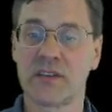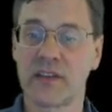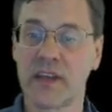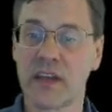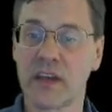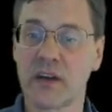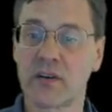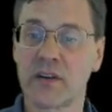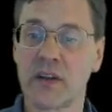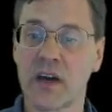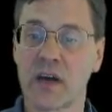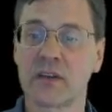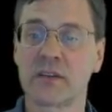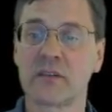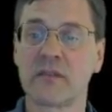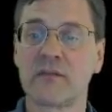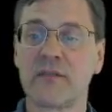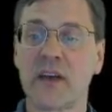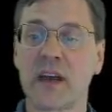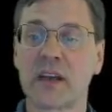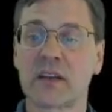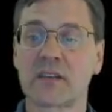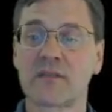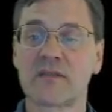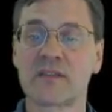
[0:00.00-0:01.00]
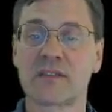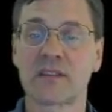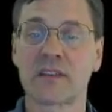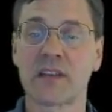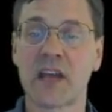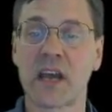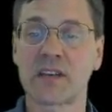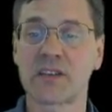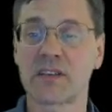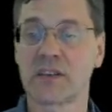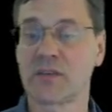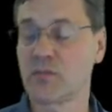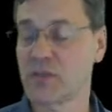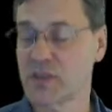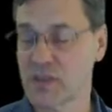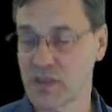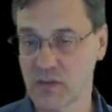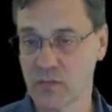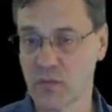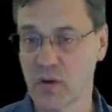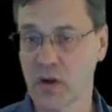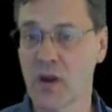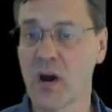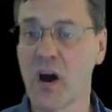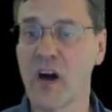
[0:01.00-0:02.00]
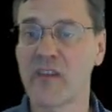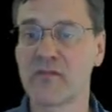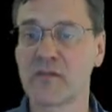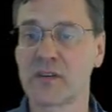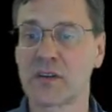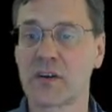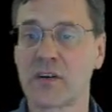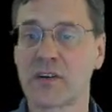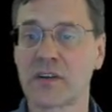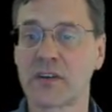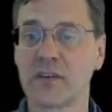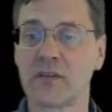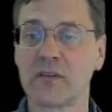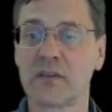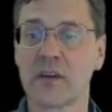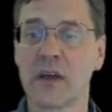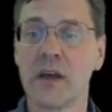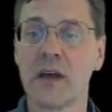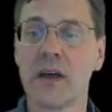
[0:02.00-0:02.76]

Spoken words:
They are not an effect of selection, which is what Kaufman argued.